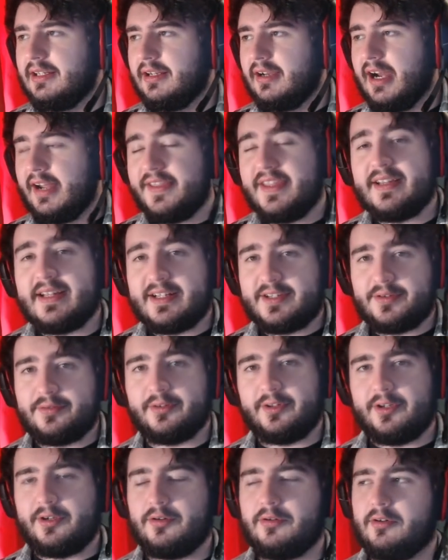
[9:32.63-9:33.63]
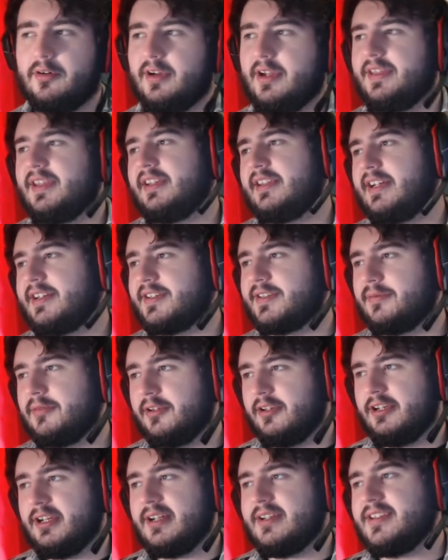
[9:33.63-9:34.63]
I think that's really cool. I think that's
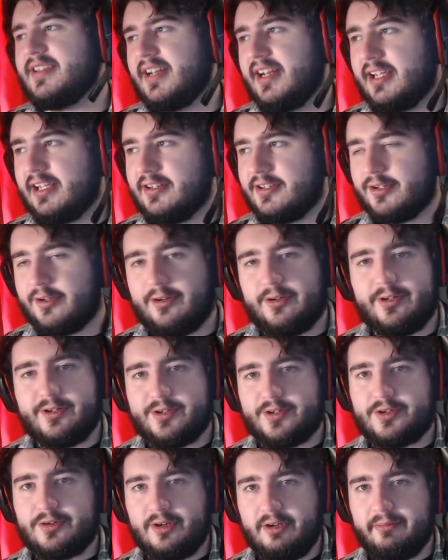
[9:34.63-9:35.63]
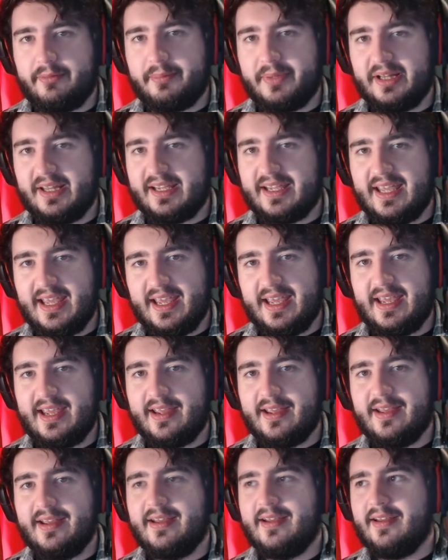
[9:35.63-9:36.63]
really nice that I can turn on a stream and be like,
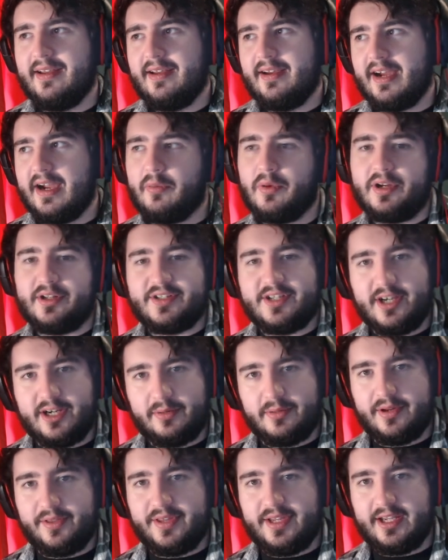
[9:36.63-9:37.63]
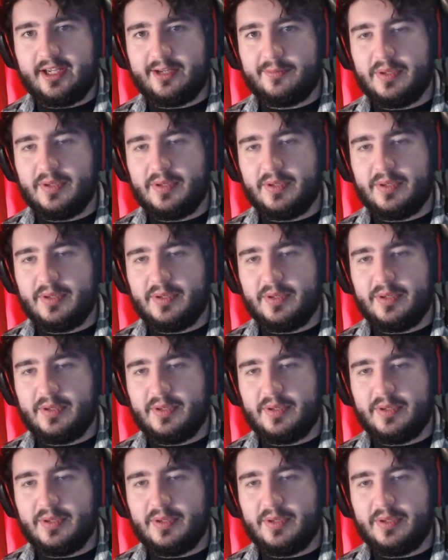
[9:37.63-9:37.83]
hey, I want to talk about a thing.